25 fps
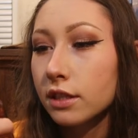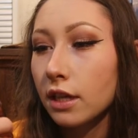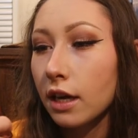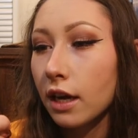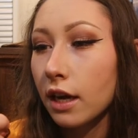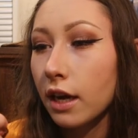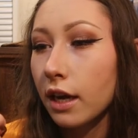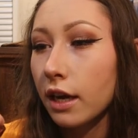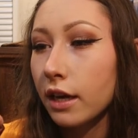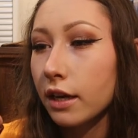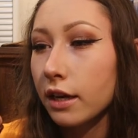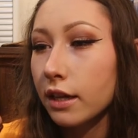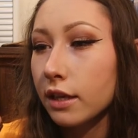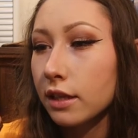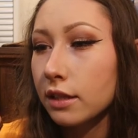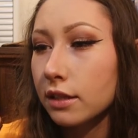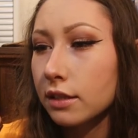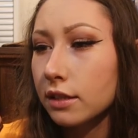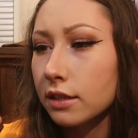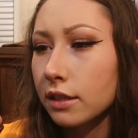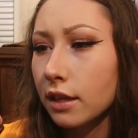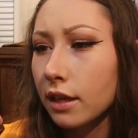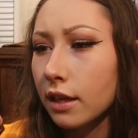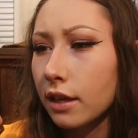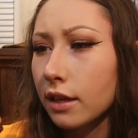side, it
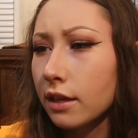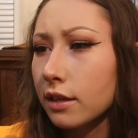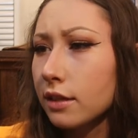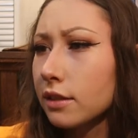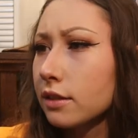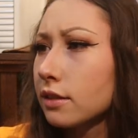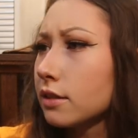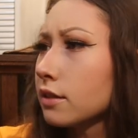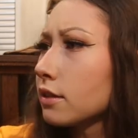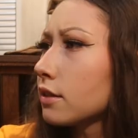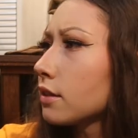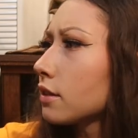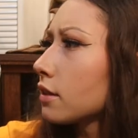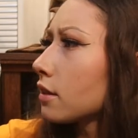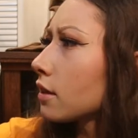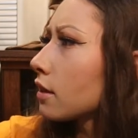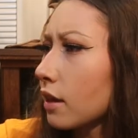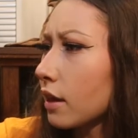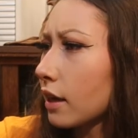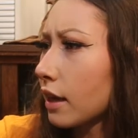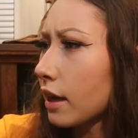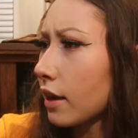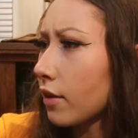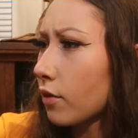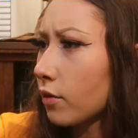says,
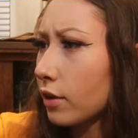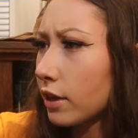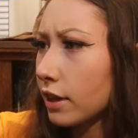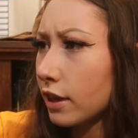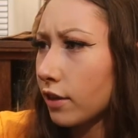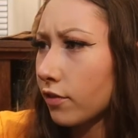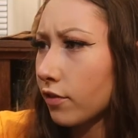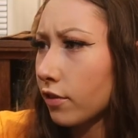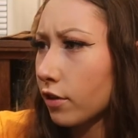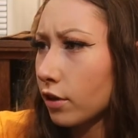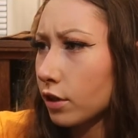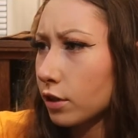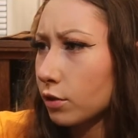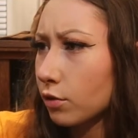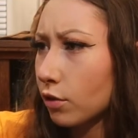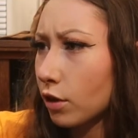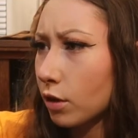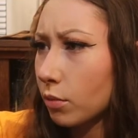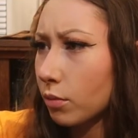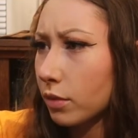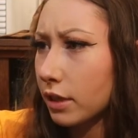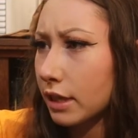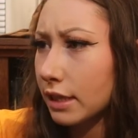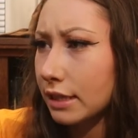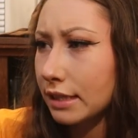I can't read the first
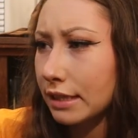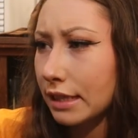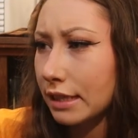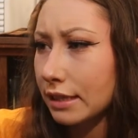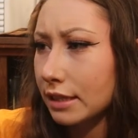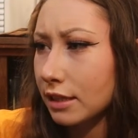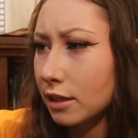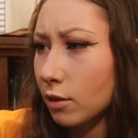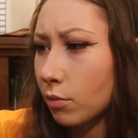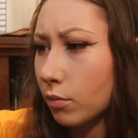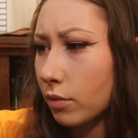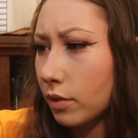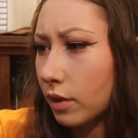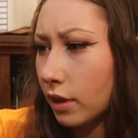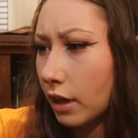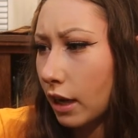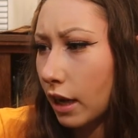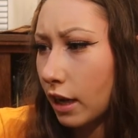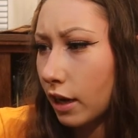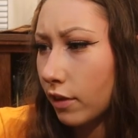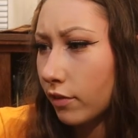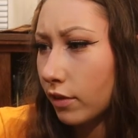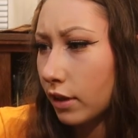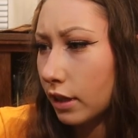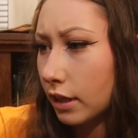word, but it says some
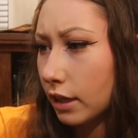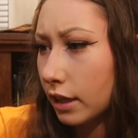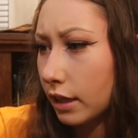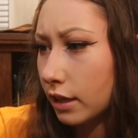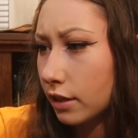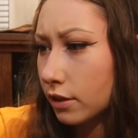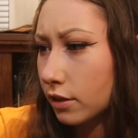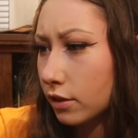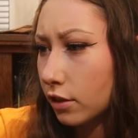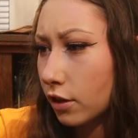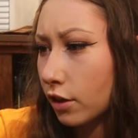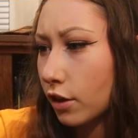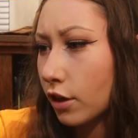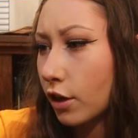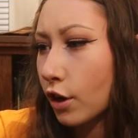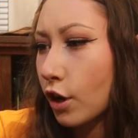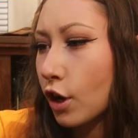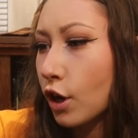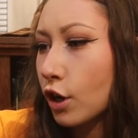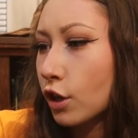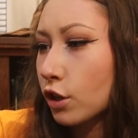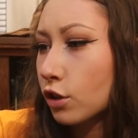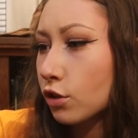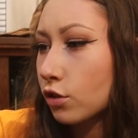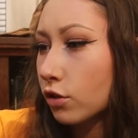kind of elixir,
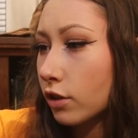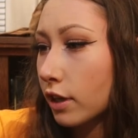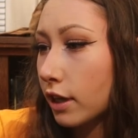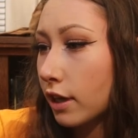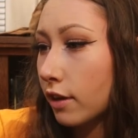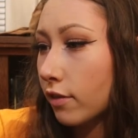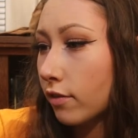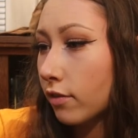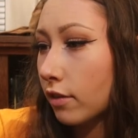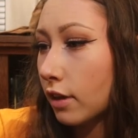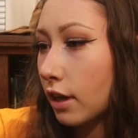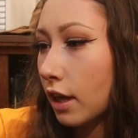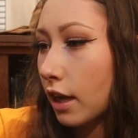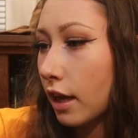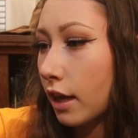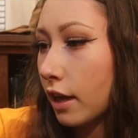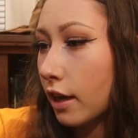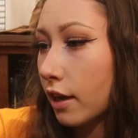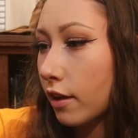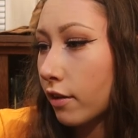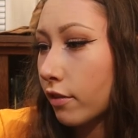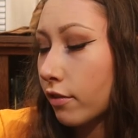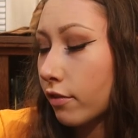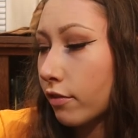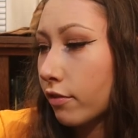Tree of
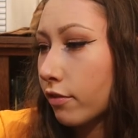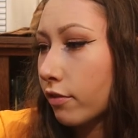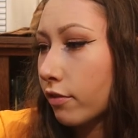Life.